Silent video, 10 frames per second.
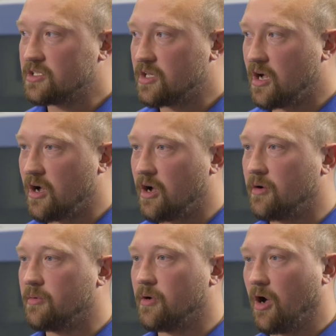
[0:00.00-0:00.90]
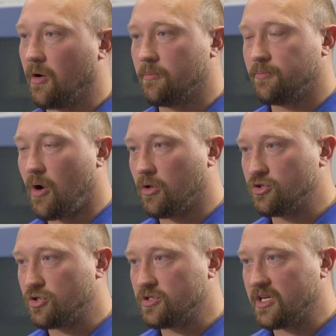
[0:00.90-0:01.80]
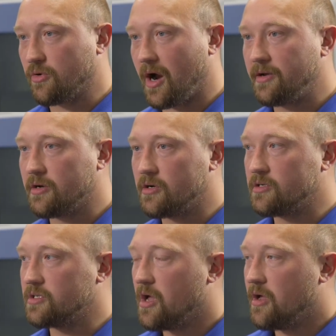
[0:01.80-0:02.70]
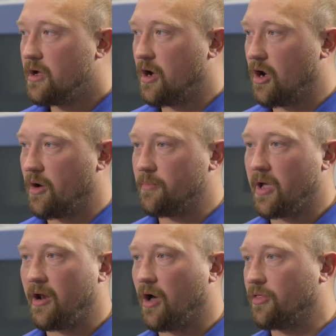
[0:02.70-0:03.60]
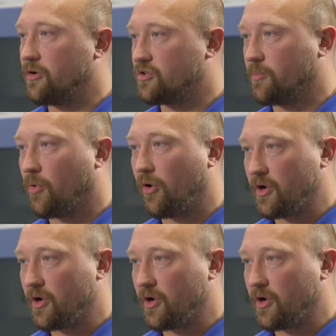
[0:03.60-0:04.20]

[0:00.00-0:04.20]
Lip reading: saw, polishers and grinders, and other support